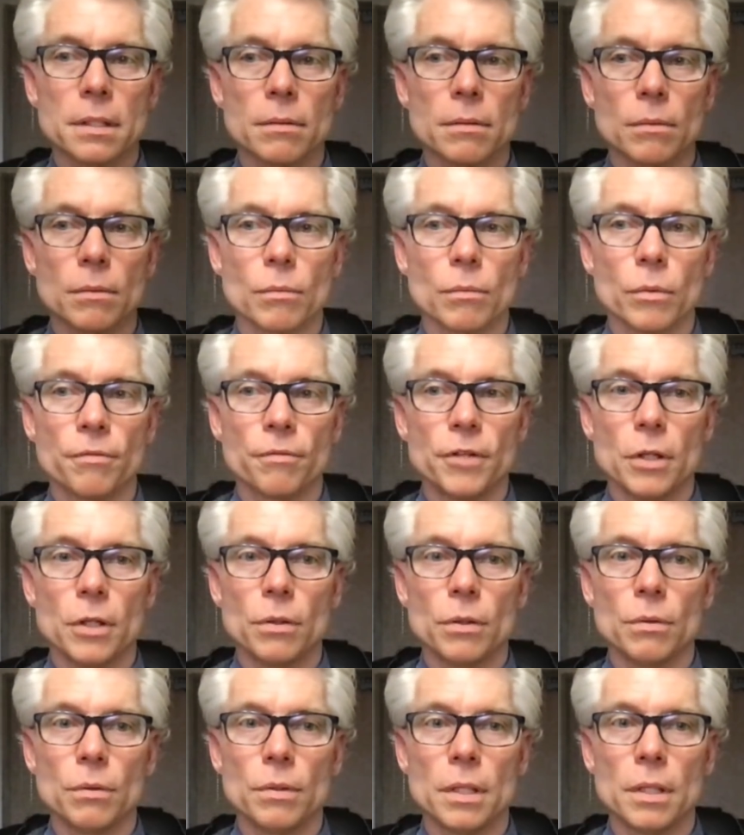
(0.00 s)

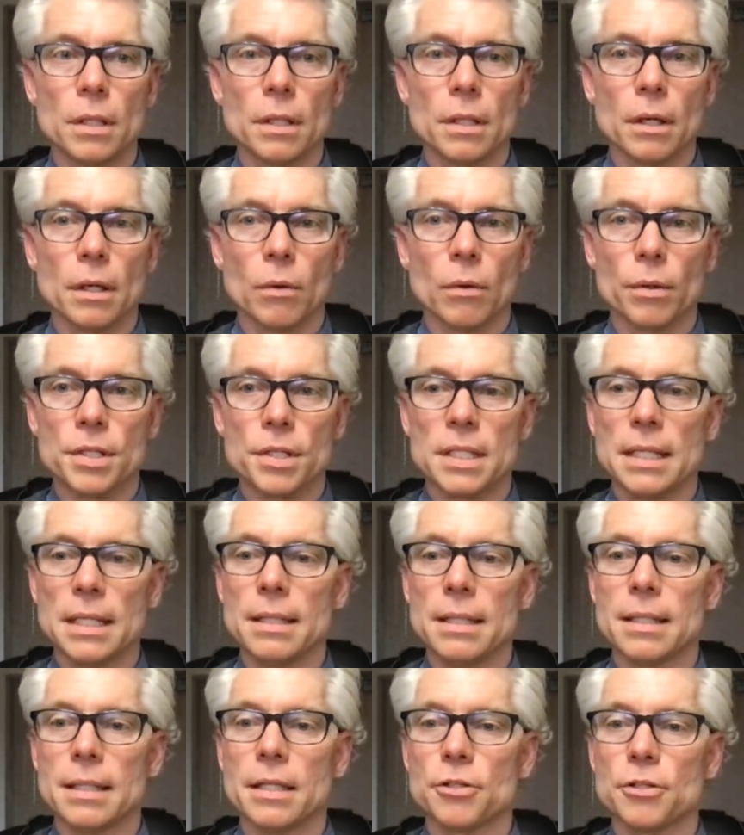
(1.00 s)
reviewed or seen the
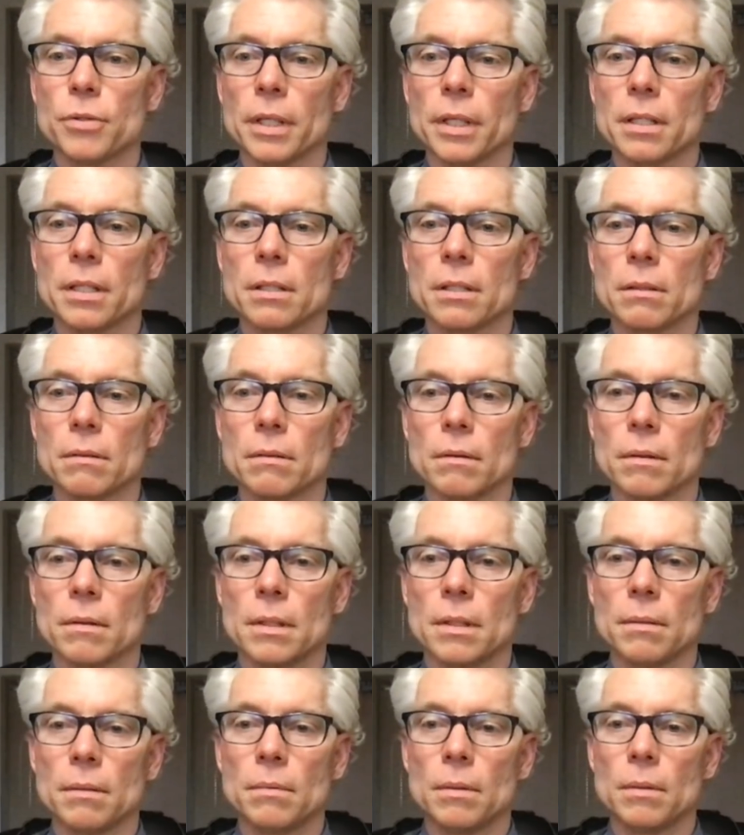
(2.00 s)

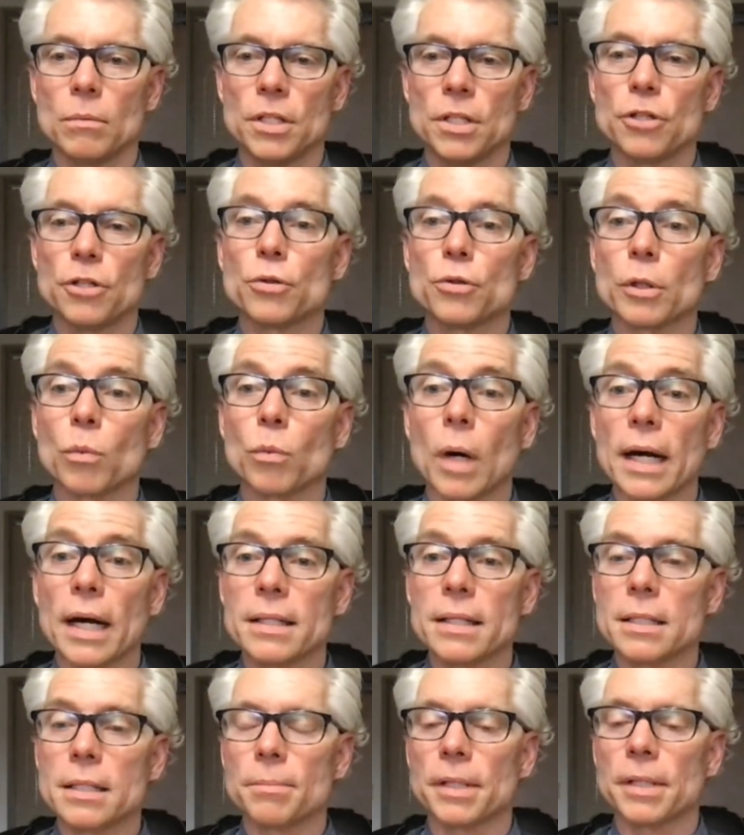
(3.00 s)
district-wide
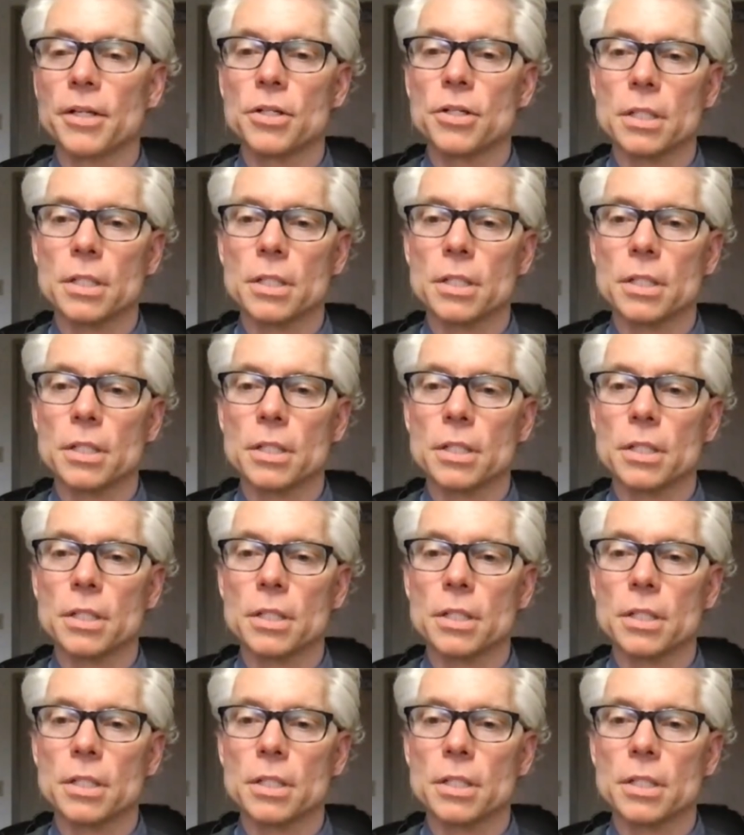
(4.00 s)
stipulations.